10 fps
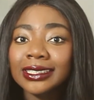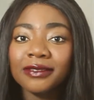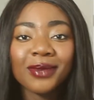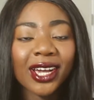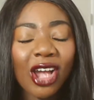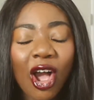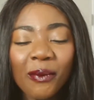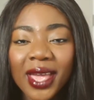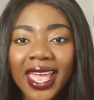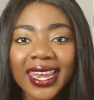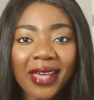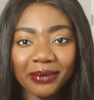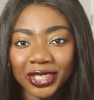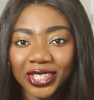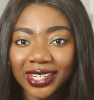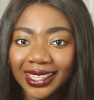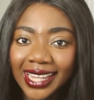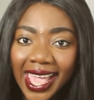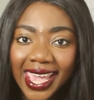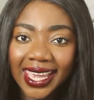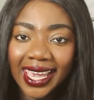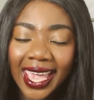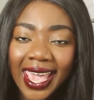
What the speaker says: leave me a comment and be sure to like